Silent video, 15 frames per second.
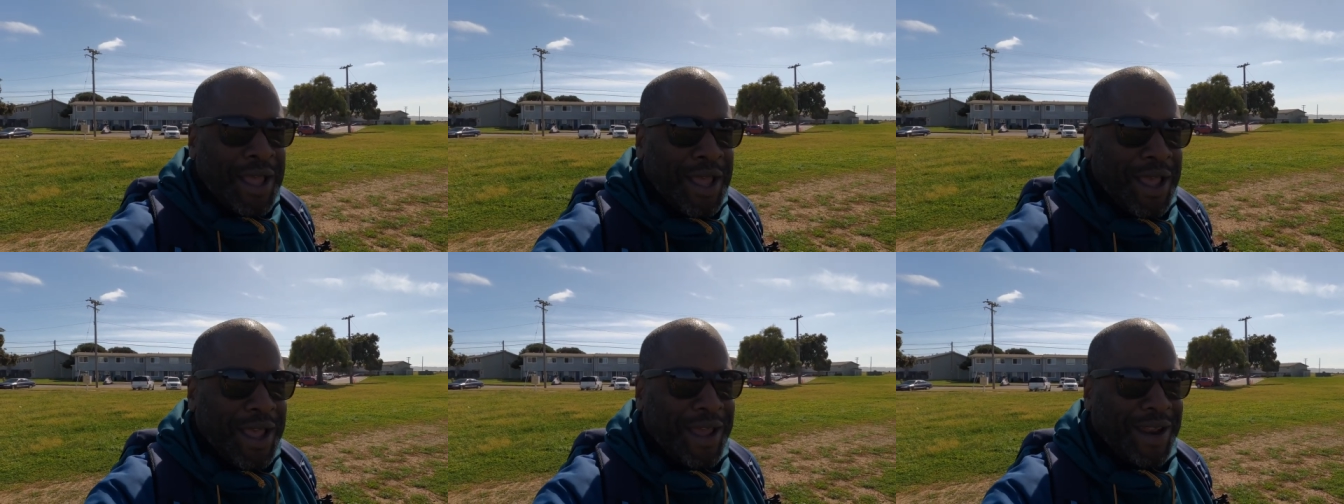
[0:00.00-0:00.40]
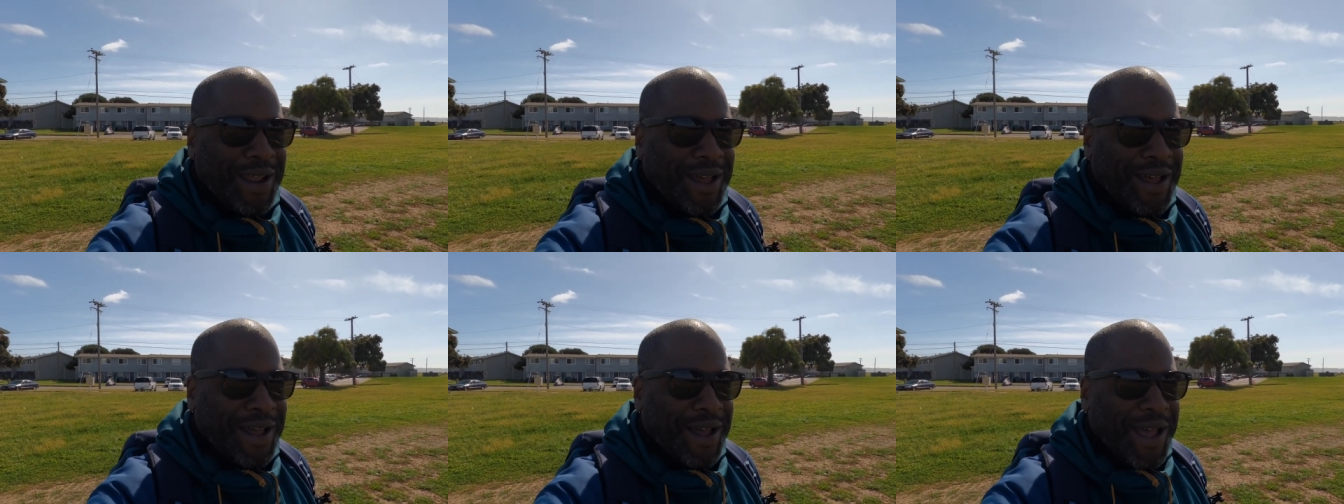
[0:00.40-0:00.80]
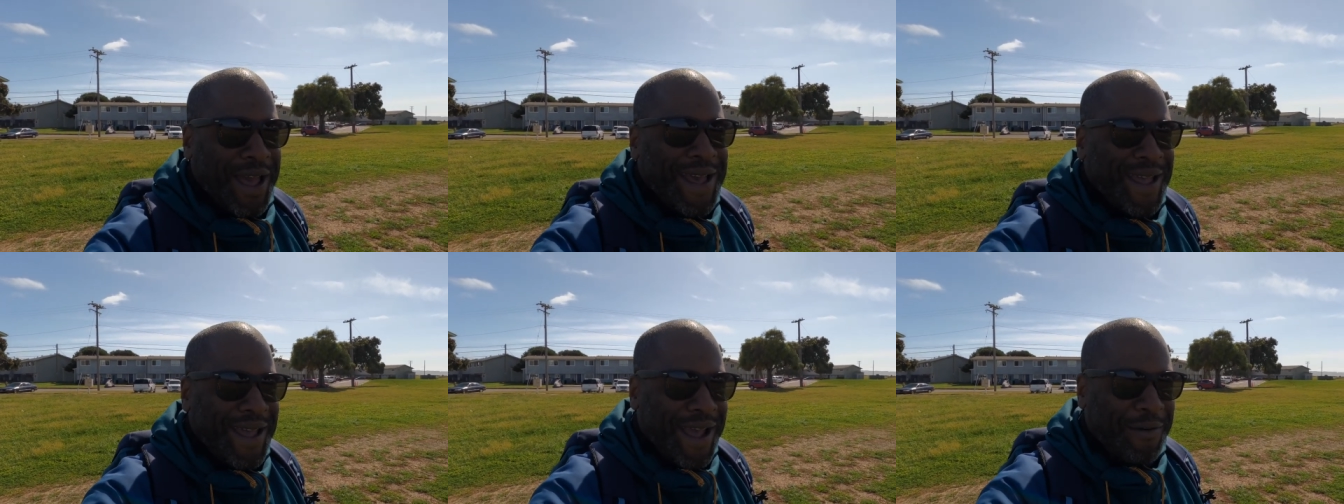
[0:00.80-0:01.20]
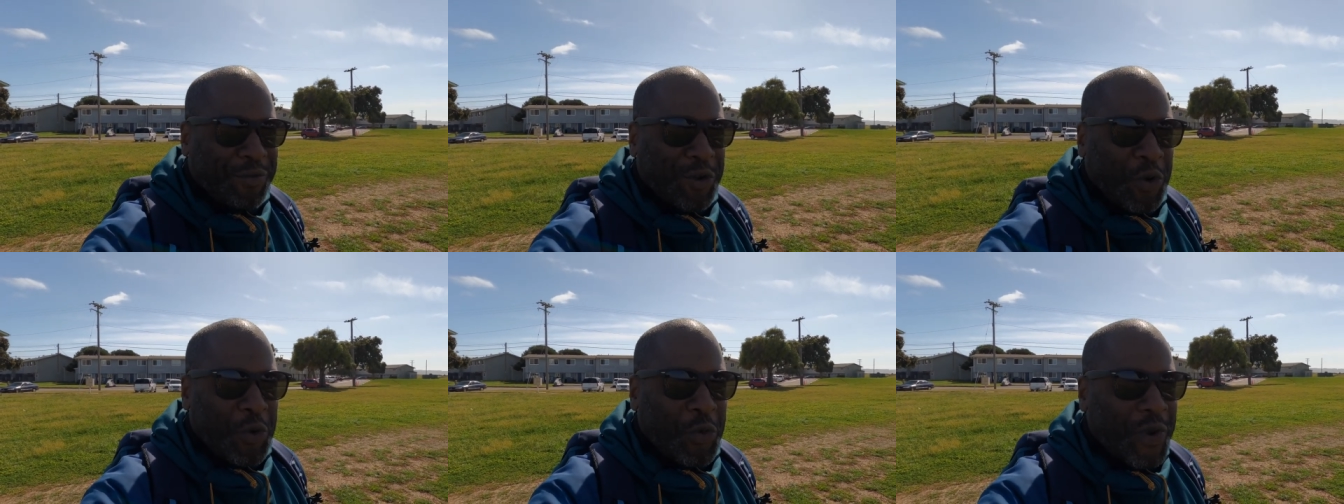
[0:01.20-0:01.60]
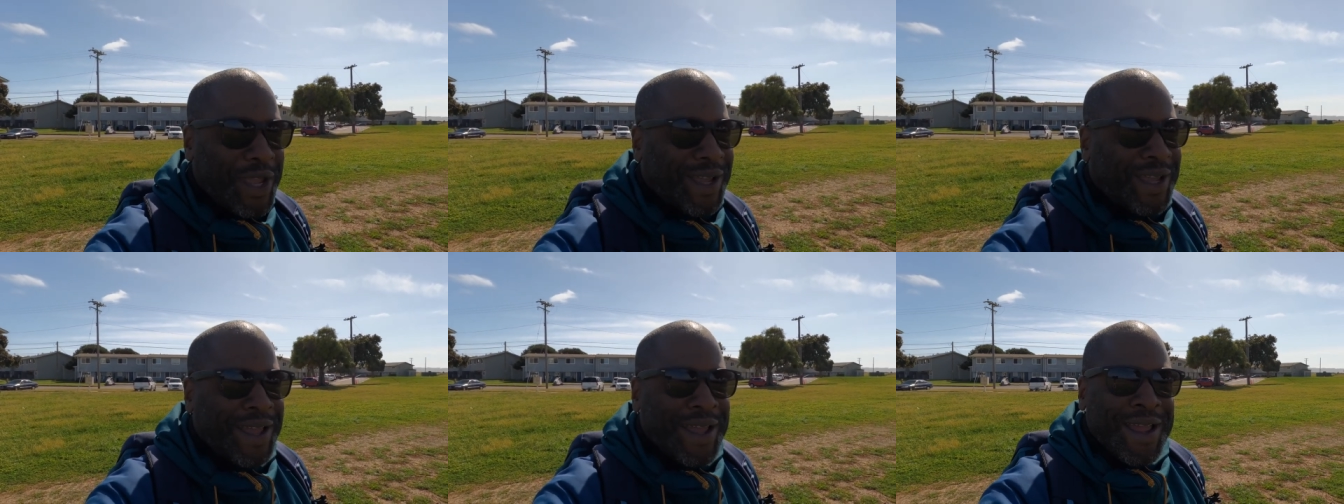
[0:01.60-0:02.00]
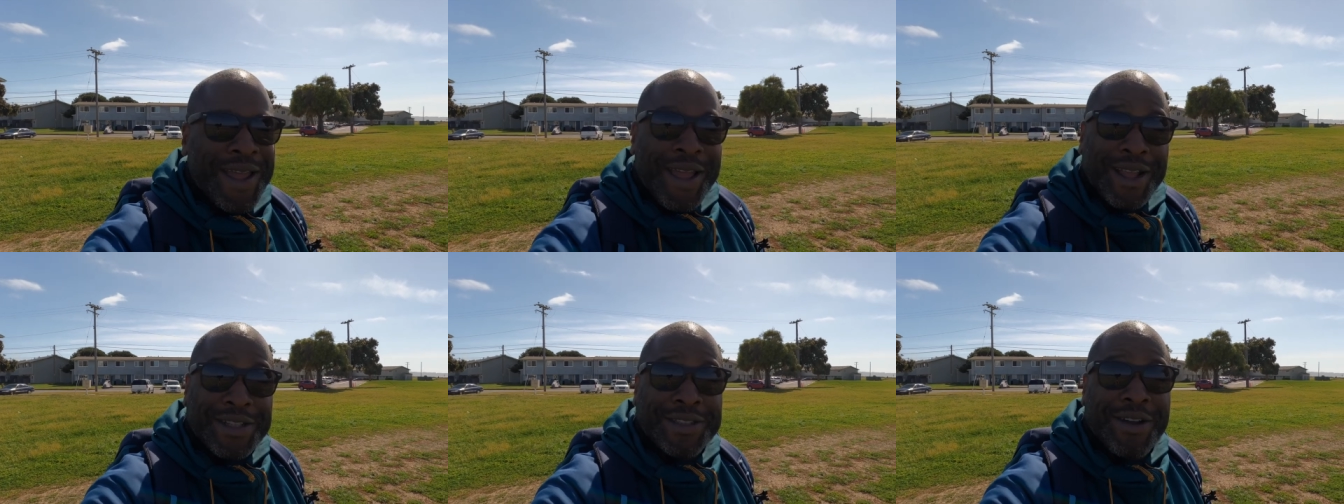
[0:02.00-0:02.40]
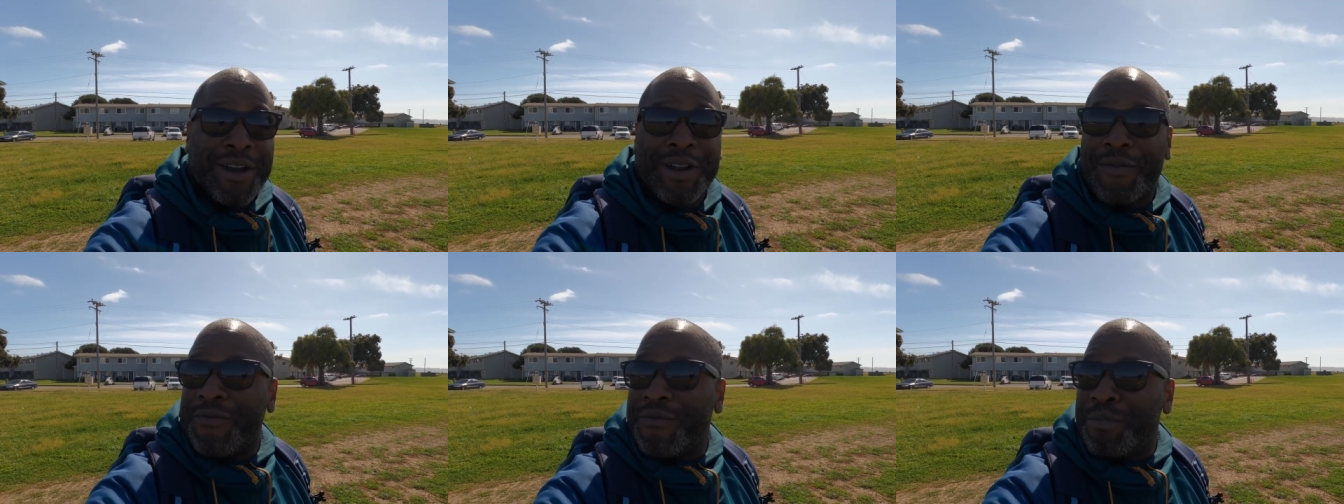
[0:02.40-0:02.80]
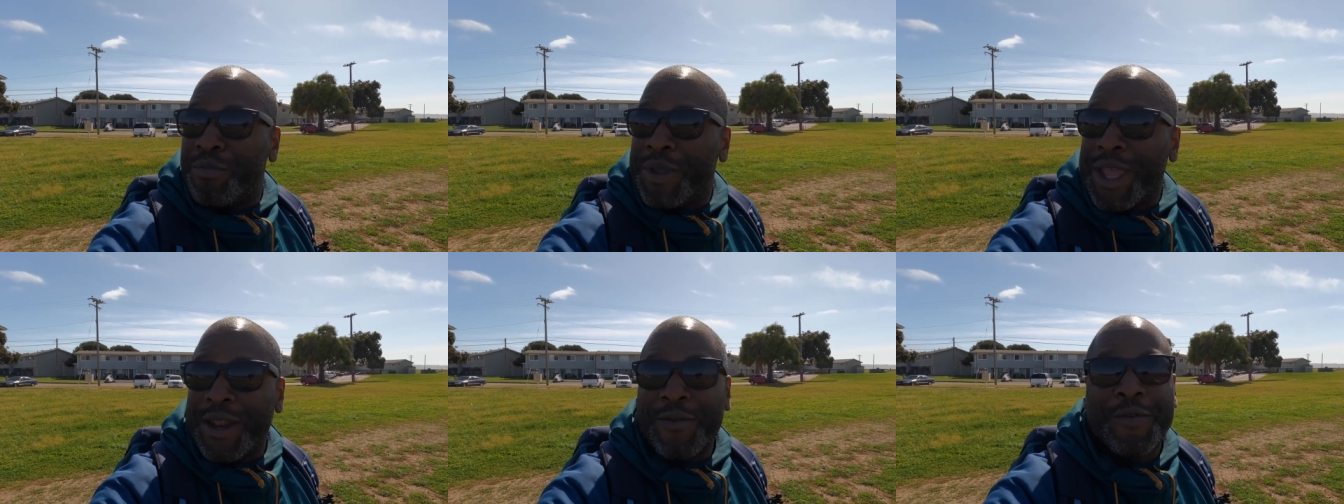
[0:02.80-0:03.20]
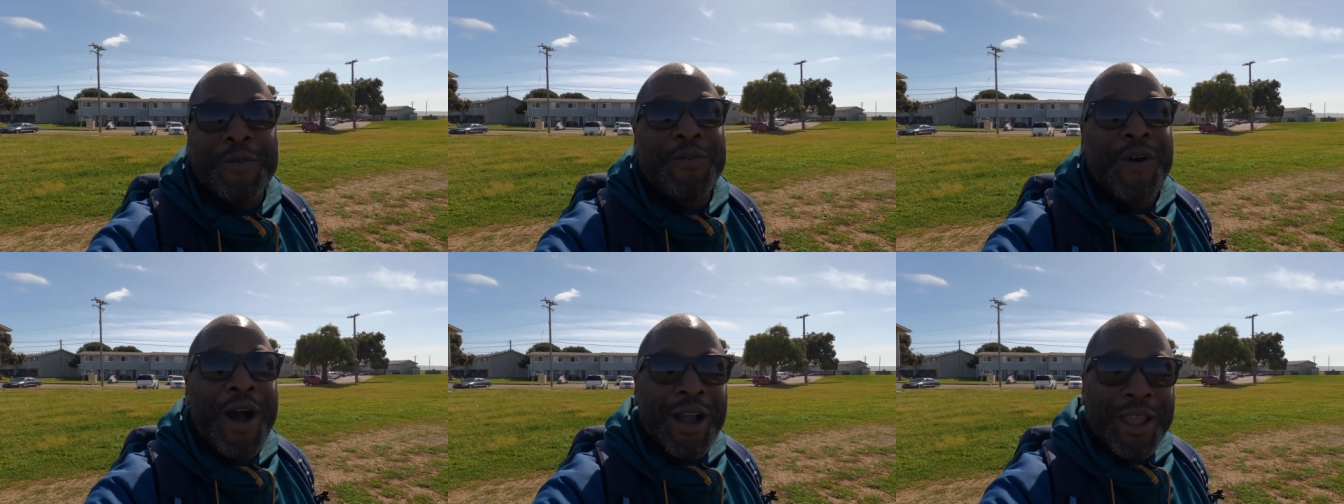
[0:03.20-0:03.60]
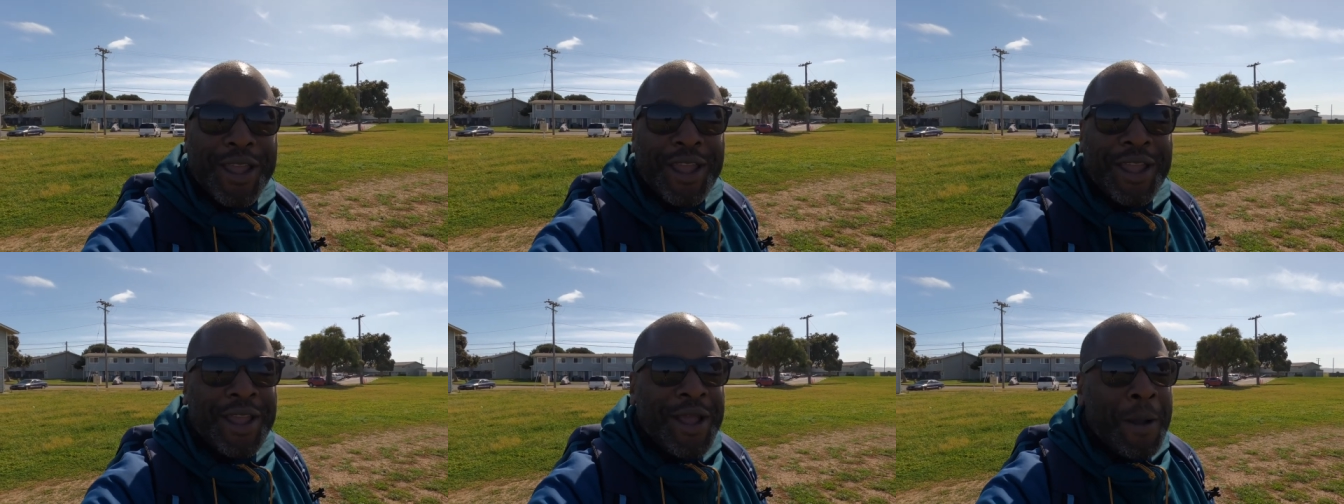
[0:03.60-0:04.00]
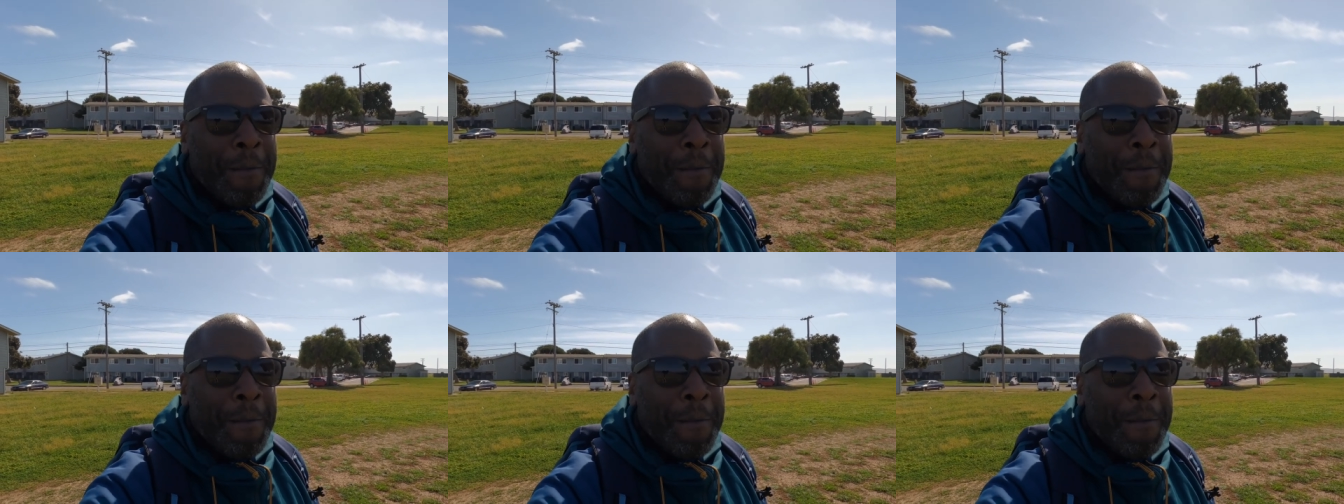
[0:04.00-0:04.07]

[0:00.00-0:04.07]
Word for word: And uh, after a week, it started getting funky.